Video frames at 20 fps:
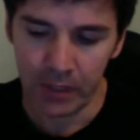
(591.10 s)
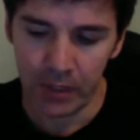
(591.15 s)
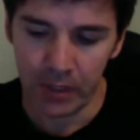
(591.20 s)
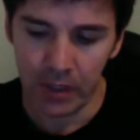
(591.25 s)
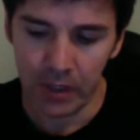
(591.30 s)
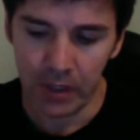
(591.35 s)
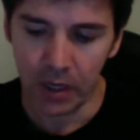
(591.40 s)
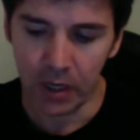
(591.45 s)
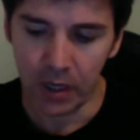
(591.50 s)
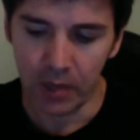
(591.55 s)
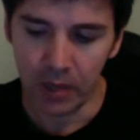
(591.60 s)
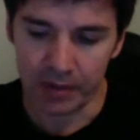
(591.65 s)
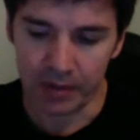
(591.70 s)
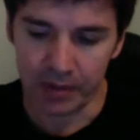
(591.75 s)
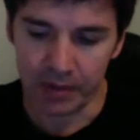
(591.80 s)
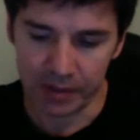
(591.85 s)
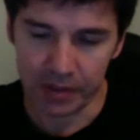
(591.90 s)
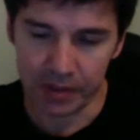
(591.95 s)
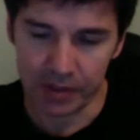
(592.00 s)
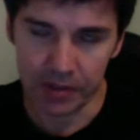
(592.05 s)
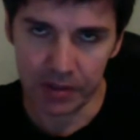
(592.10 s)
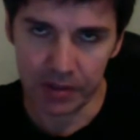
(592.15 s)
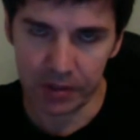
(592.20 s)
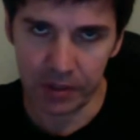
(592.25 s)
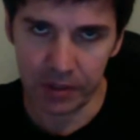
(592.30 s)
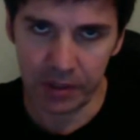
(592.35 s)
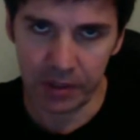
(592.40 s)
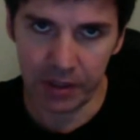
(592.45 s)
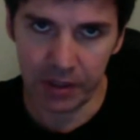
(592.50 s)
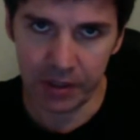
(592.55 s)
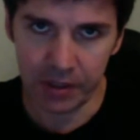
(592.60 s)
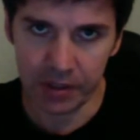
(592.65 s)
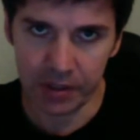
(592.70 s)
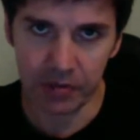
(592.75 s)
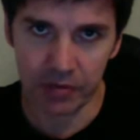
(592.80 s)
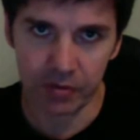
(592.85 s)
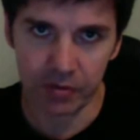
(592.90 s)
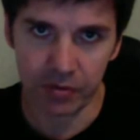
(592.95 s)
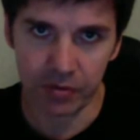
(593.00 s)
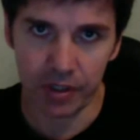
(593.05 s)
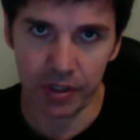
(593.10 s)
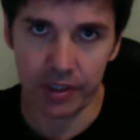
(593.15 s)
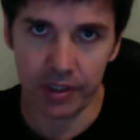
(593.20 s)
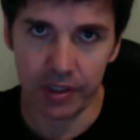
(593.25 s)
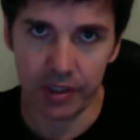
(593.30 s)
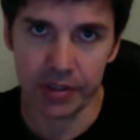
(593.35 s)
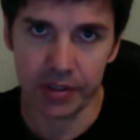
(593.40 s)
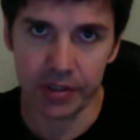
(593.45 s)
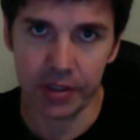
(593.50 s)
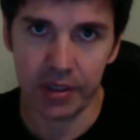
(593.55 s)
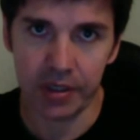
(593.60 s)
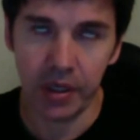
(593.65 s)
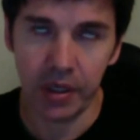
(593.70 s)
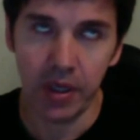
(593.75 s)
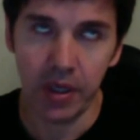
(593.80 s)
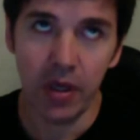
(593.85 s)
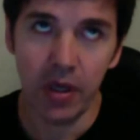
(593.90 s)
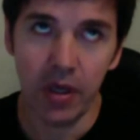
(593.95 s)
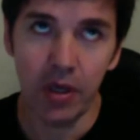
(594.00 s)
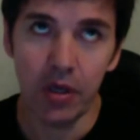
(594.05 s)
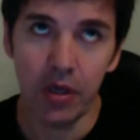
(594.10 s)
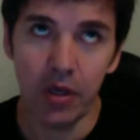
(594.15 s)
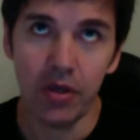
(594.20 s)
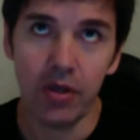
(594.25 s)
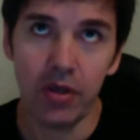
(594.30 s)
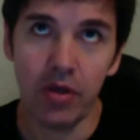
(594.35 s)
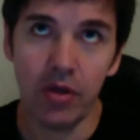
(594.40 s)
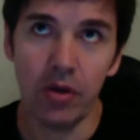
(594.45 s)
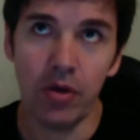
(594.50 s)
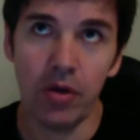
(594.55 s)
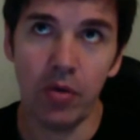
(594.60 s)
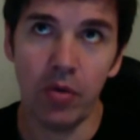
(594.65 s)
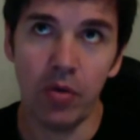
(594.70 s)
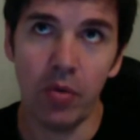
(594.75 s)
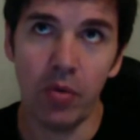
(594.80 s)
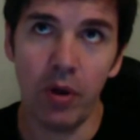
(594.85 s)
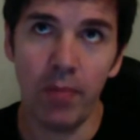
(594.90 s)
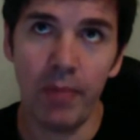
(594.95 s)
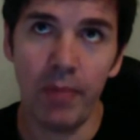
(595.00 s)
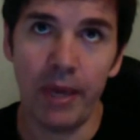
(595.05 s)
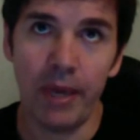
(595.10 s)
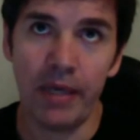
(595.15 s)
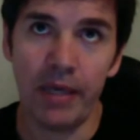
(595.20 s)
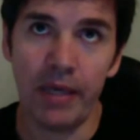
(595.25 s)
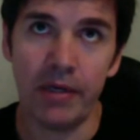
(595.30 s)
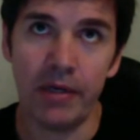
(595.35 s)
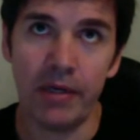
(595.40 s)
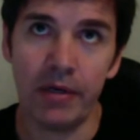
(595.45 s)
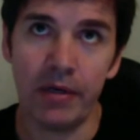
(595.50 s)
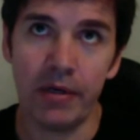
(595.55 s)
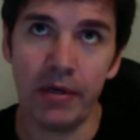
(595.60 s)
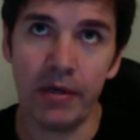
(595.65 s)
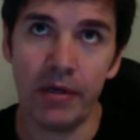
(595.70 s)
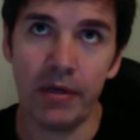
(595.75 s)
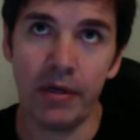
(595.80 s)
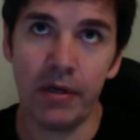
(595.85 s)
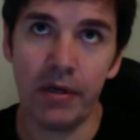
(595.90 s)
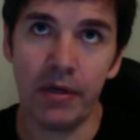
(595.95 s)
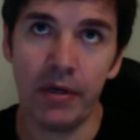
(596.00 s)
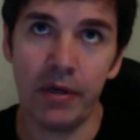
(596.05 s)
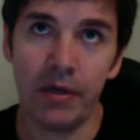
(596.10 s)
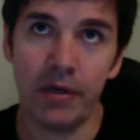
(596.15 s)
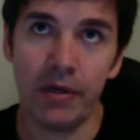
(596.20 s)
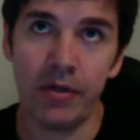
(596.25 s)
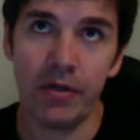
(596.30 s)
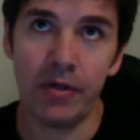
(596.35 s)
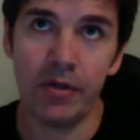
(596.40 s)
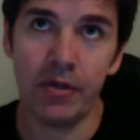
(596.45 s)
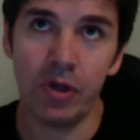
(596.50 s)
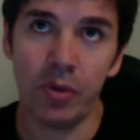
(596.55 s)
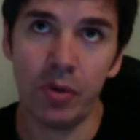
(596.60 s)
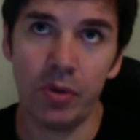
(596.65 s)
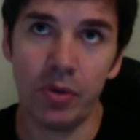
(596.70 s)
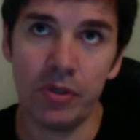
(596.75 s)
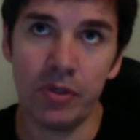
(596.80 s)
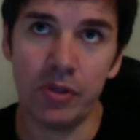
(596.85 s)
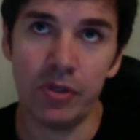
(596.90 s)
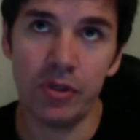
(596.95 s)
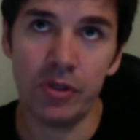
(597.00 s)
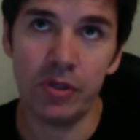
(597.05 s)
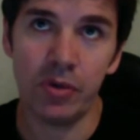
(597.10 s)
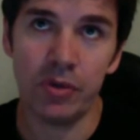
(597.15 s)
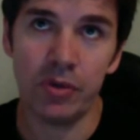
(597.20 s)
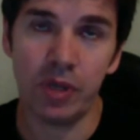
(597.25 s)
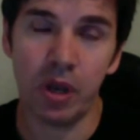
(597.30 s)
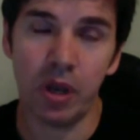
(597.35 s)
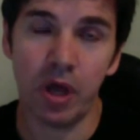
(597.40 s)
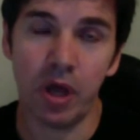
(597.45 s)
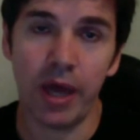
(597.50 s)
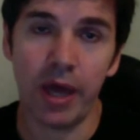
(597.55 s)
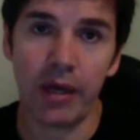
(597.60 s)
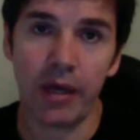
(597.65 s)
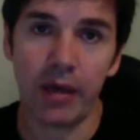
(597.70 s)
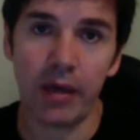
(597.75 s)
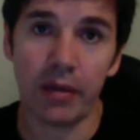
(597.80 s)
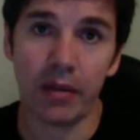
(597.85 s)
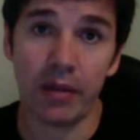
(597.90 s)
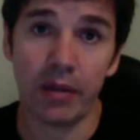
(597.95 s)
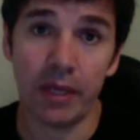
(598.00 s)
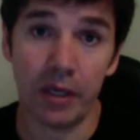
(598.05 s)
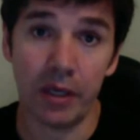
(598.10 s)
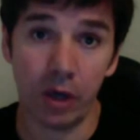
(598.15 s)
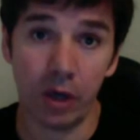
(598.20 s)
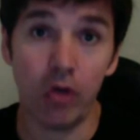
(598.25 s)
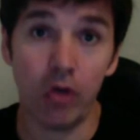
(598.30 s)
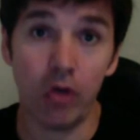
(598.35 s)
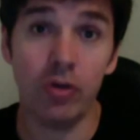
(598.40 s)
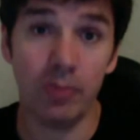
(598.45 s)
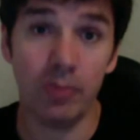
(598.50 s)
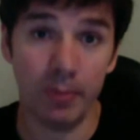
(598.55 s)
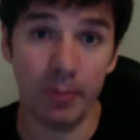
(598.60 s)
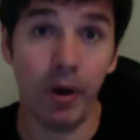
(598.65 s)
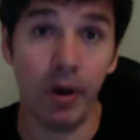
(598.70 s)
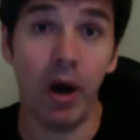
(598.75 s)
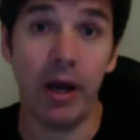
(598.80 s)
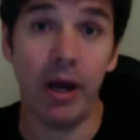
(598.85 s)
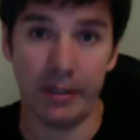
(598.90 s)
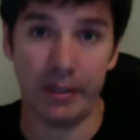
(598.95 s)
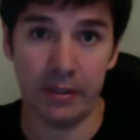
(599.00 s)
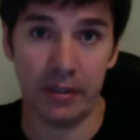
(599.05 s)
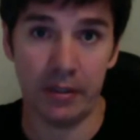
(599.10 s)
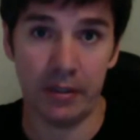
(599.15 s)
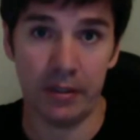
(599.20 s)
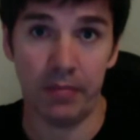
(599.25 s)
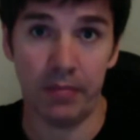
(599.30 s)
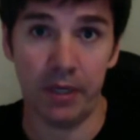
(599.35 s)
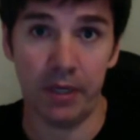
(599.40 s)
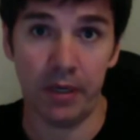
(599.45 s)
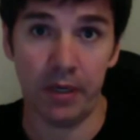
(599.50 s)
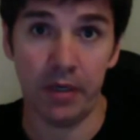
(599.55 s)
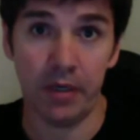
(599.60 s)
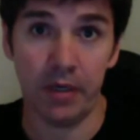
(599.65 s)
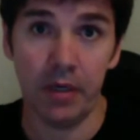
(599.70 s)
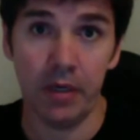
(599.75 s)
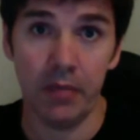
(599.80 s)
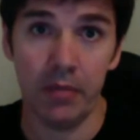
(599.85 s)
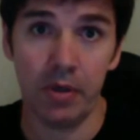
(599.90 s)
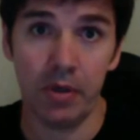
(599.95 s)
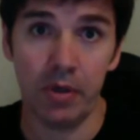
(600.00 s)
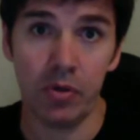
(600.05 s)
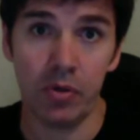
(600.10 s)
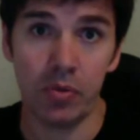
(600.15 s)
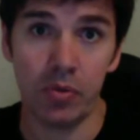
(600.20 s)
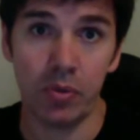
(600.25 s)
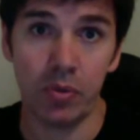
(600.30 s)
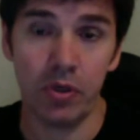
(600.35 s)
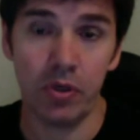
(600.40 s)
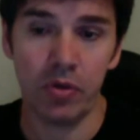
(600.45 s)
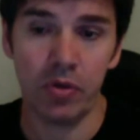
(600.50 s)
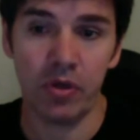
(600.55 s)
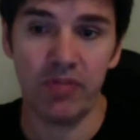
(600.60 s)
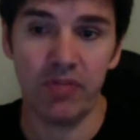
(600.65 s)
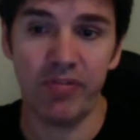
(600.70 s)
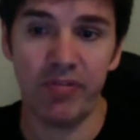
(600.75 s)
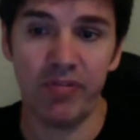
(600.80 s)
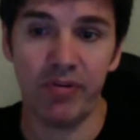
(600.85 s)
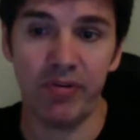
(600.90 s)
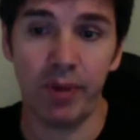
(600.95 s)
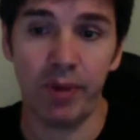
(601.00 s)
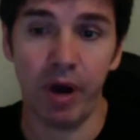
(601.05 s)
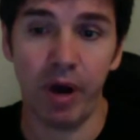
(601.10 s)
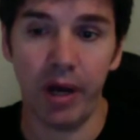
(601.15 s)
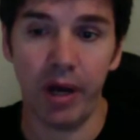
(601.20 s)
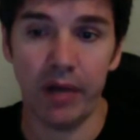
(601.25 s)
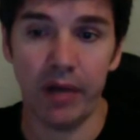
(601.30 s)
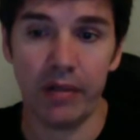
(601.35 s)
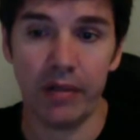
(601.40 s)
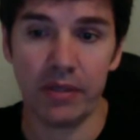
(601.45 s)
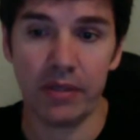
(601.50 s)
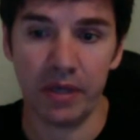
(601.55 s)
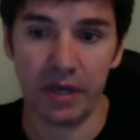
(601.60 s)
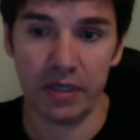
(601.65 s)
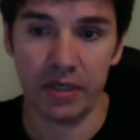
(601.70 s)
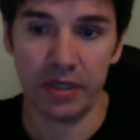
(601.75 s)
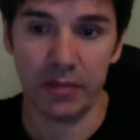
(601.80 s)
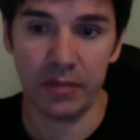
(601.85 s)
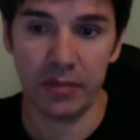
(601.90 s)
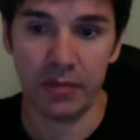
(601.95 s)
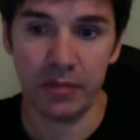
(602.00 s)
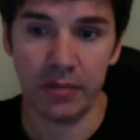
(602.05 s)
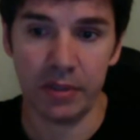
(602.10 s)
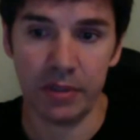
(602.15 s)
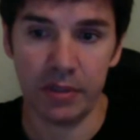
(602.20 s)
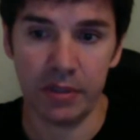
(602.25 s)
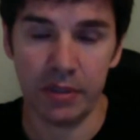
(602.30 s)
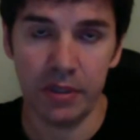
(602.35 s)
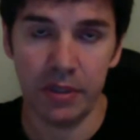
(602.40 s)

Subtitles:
and here's a little trick, is that you want to make it so it's like they're going to be buying something. Because what you're looking for are buyers and customers